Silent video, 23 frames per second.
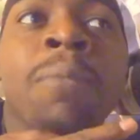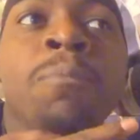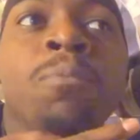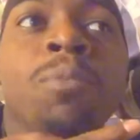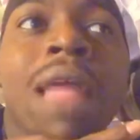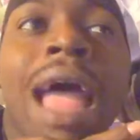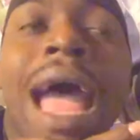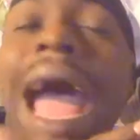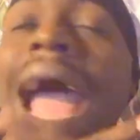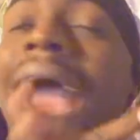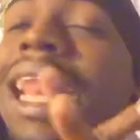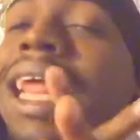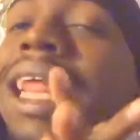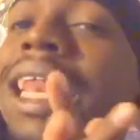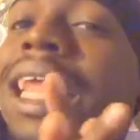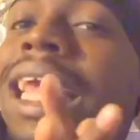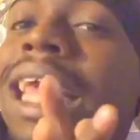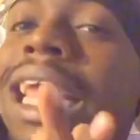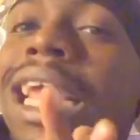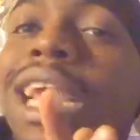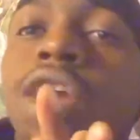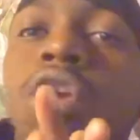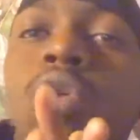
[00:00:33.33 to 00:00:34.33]
I didn't
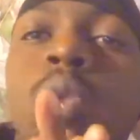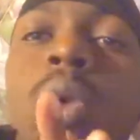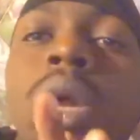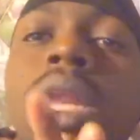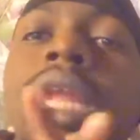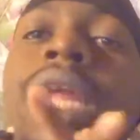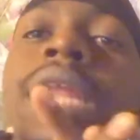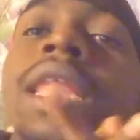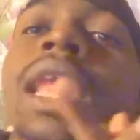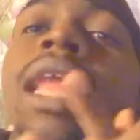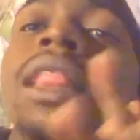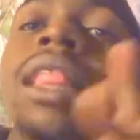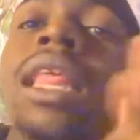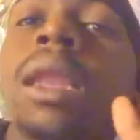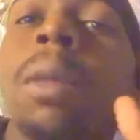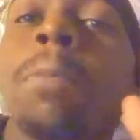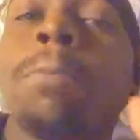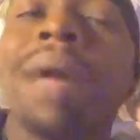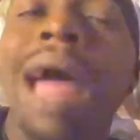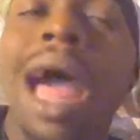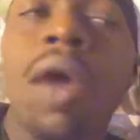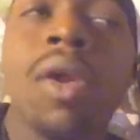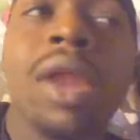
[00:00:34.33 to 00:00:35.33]
hear really nothing
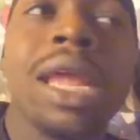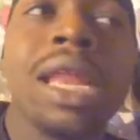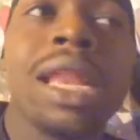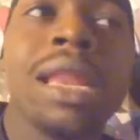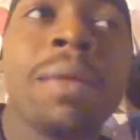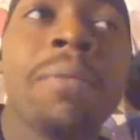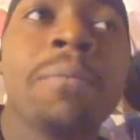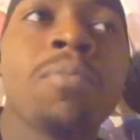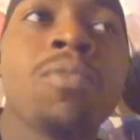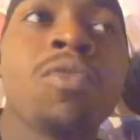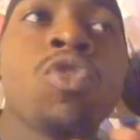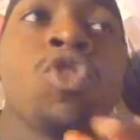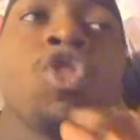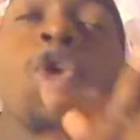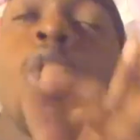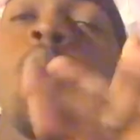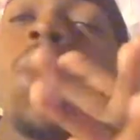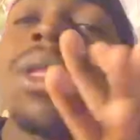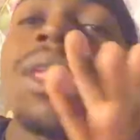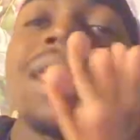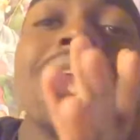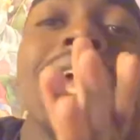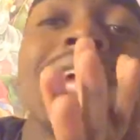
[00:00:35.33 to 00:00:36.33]
about it,
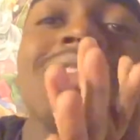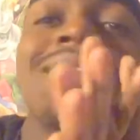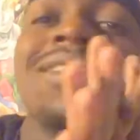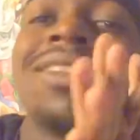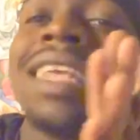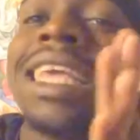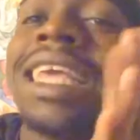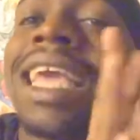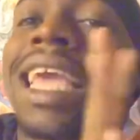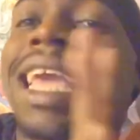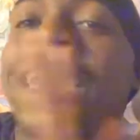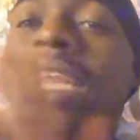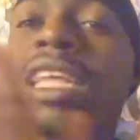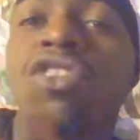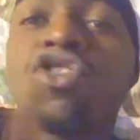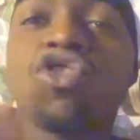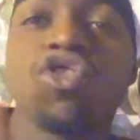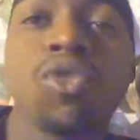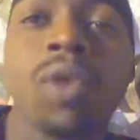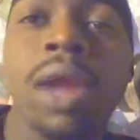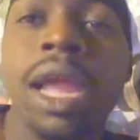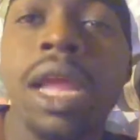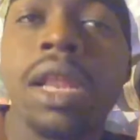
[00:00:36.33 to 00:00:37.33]
nor did I see any
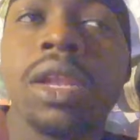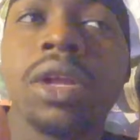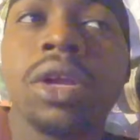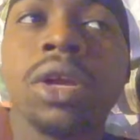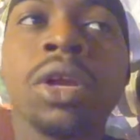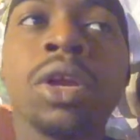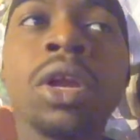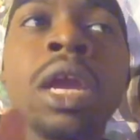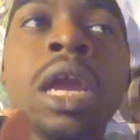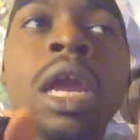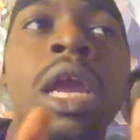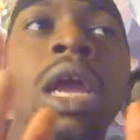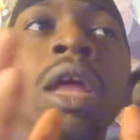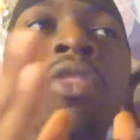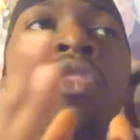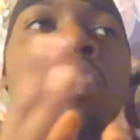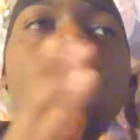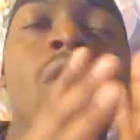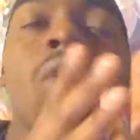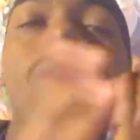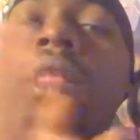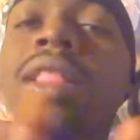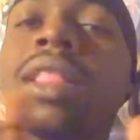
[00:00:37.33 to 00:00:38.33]
trailer. The
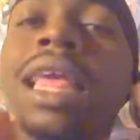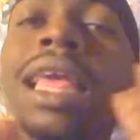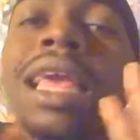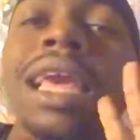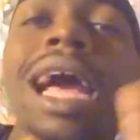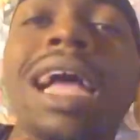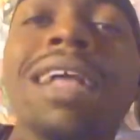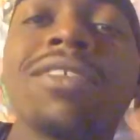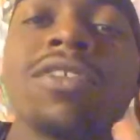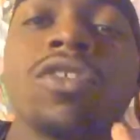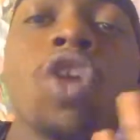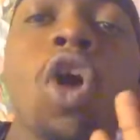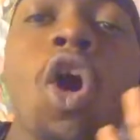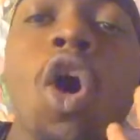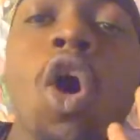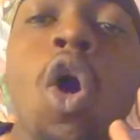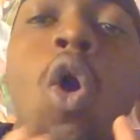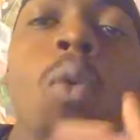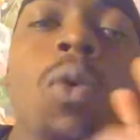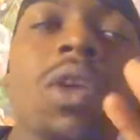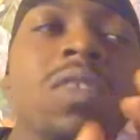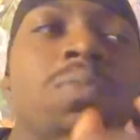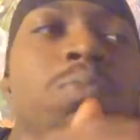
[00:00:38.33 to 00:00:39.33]
only thing I saw
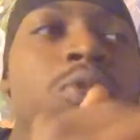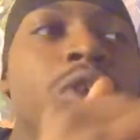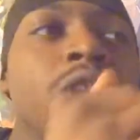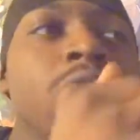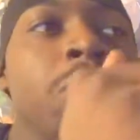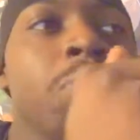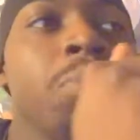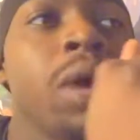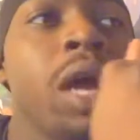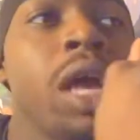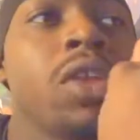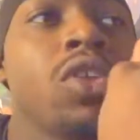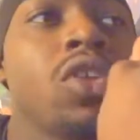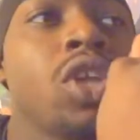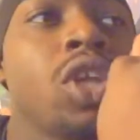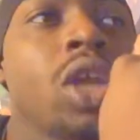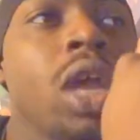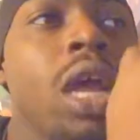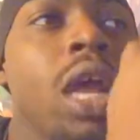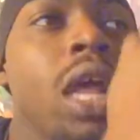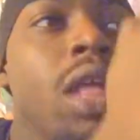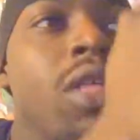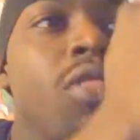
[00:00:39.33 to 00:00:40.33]
was pretty much
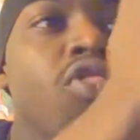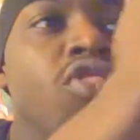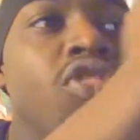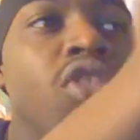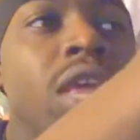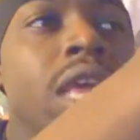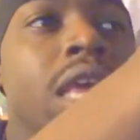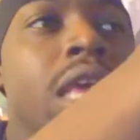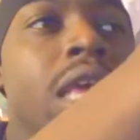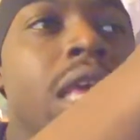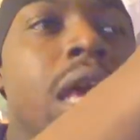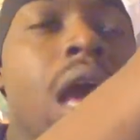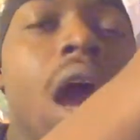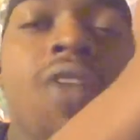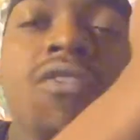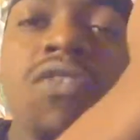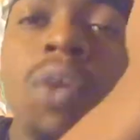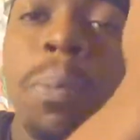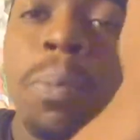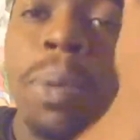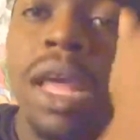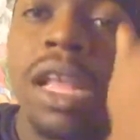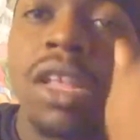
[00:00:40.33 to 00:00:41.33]
the cover
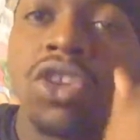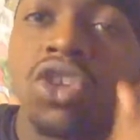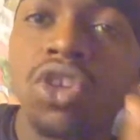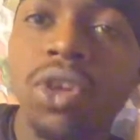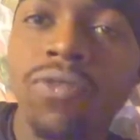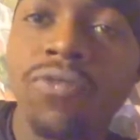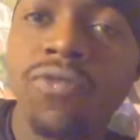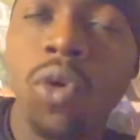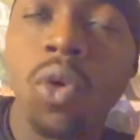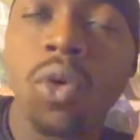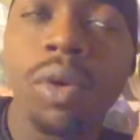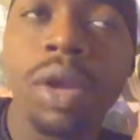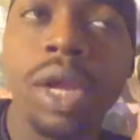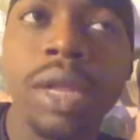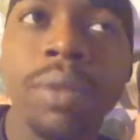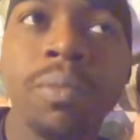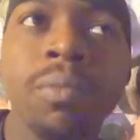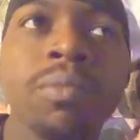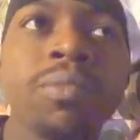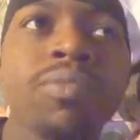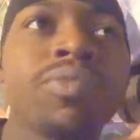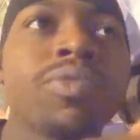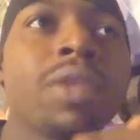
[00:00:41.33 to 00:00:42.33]
picture for it,
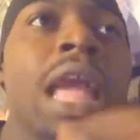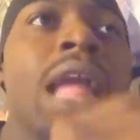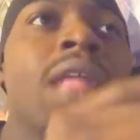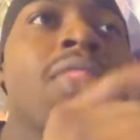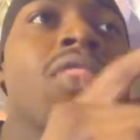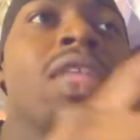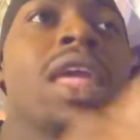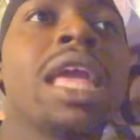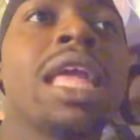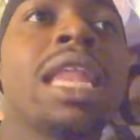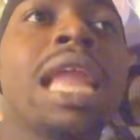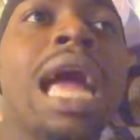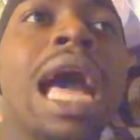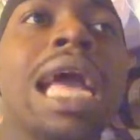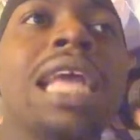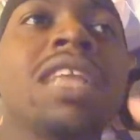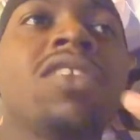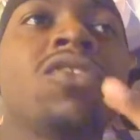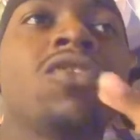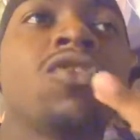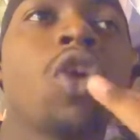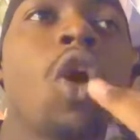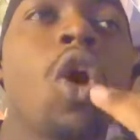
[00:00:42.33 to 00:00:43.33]
and then I
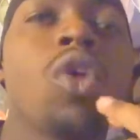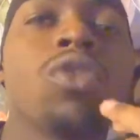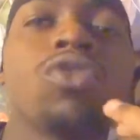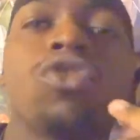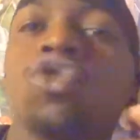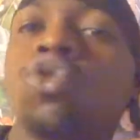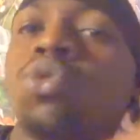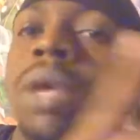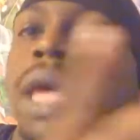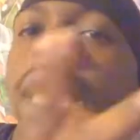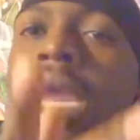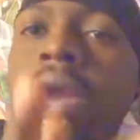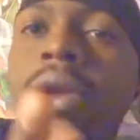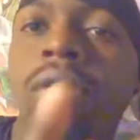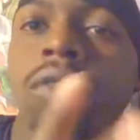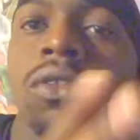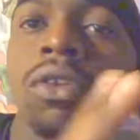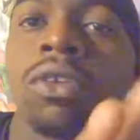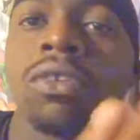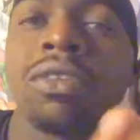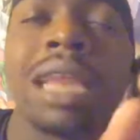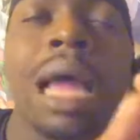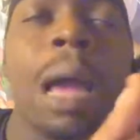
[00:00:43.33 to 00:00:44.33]
saw two
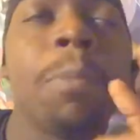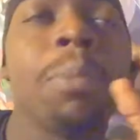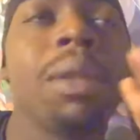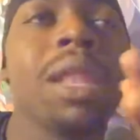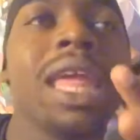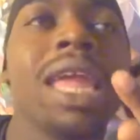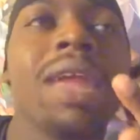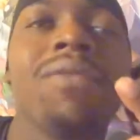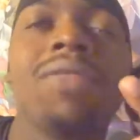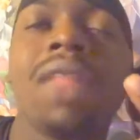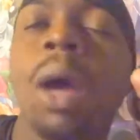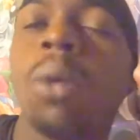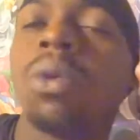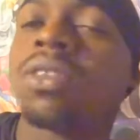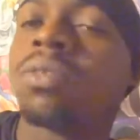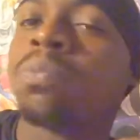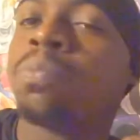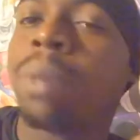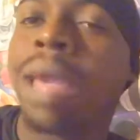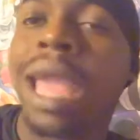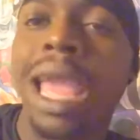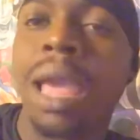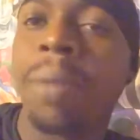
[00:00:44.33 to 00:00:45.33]
characters, and I believe that was
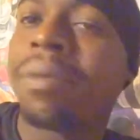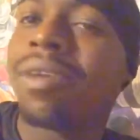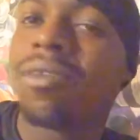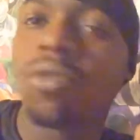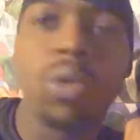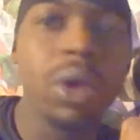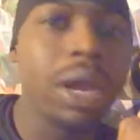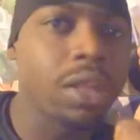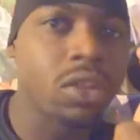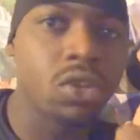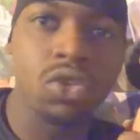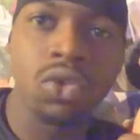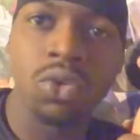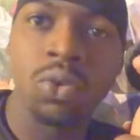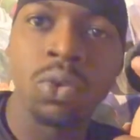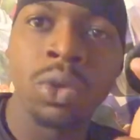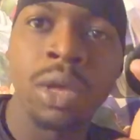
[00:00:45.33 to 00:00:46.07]
Bam and Rachel.